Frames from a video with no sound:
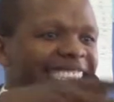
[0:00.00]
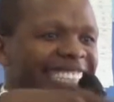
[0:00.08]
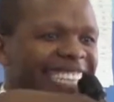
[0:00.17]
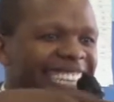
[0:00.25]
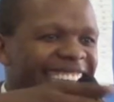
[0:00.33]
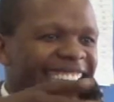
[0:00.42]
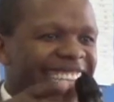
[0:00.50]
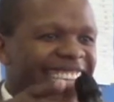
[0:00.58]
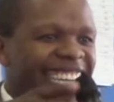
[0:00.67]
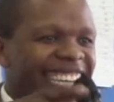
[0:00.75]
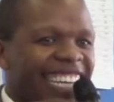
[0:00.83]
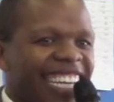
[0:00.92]
Ne?
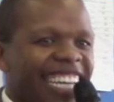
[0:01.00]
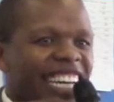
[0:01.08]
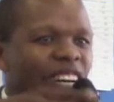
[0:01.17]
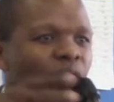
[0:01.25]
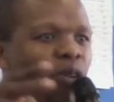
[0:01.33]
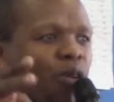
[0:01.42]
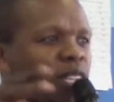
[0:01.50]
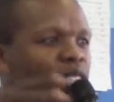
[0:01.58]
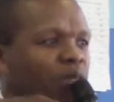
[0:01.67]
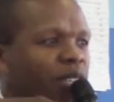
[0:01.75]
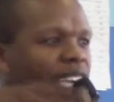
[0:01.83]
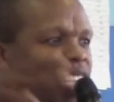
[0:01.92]
Who went
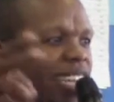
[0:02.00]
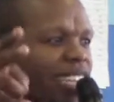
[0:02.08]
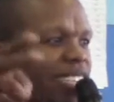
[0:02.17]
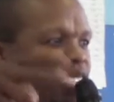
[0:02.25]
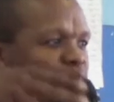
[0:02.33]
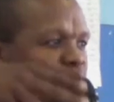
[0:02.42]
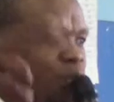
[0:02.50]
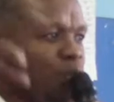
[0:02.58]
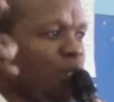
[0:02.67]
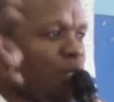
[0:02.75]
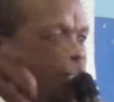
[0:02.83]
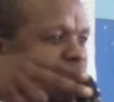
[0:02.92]
to Canaan?
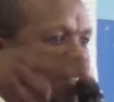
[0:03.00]
Two.